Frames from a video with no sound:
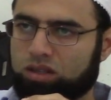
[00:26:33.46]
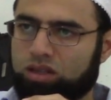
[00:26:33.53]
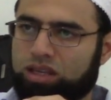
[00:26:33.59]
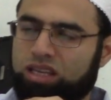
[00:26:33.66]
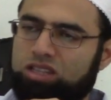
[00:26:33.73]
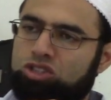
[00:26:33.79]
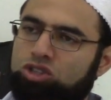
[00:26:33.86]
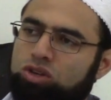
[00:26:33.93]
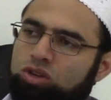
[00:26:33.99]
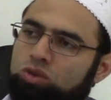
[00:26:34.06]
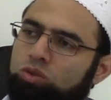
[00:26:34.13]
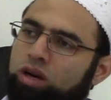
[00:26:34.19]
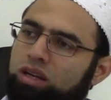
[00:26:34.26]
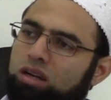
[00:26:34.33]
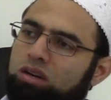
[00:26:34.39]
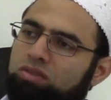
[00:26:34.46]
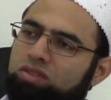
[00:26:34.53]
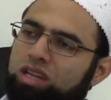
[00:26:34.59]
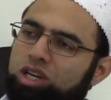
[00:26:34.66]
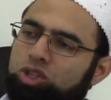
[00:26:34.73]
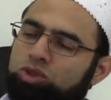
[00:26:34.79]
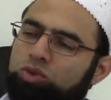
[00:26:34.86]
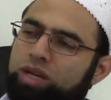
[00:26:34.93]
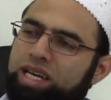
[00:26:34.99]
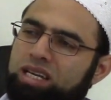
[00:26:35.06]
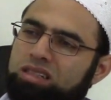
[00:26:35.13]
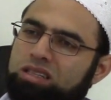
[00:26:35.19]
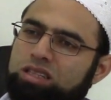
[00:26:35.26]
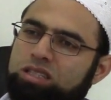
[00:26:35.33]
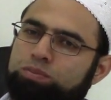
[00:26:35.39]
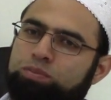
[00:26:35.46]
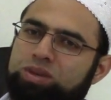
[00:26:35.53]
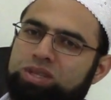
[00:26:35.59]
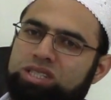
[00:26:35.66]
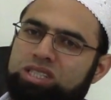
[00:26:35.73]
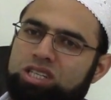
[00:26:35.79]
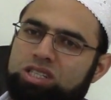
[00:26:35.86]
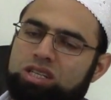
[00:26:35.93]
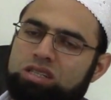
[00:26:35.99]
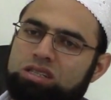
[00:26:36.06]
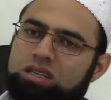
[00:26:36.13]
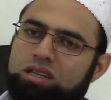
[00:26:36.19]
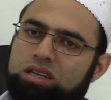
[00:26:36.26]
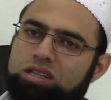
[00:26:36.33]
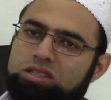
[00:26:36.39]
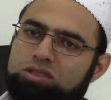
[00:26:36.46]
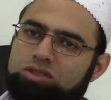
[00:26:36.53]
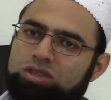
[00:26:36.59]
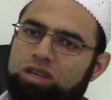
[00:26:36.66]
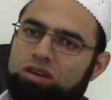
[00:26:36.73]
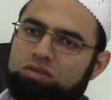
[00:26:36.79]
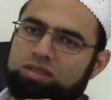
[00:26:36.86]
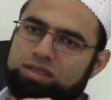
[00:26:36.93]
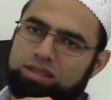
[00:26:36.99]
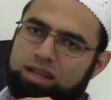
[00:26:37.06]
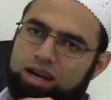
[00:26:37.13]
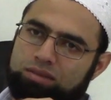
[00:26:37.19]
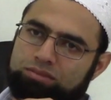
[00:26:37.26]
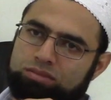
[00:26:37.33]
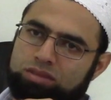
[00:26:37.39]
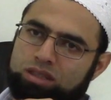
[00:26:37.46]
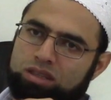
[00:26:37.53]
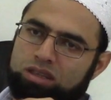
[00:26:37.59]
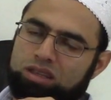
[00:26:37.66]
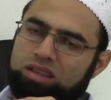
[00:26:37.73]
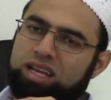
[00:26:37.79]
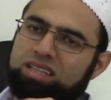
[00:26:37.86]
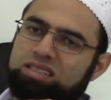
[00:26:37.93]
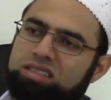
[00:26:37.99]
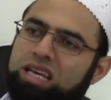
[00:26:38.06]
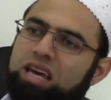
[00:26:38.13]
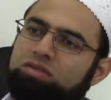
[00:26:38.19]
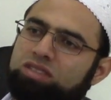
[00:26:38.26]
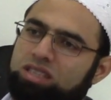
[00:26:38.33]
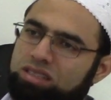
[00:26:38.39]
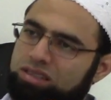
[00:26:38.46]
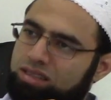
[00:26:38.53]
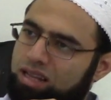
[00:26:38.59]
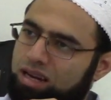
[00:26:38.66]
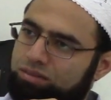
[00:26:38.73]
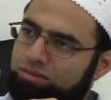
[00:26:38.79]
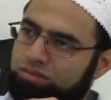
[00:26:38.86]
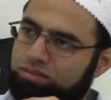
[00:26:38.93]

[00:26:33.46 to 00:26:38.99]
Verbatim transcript: he took one of the greatest positions in history of Islam that saved Islam.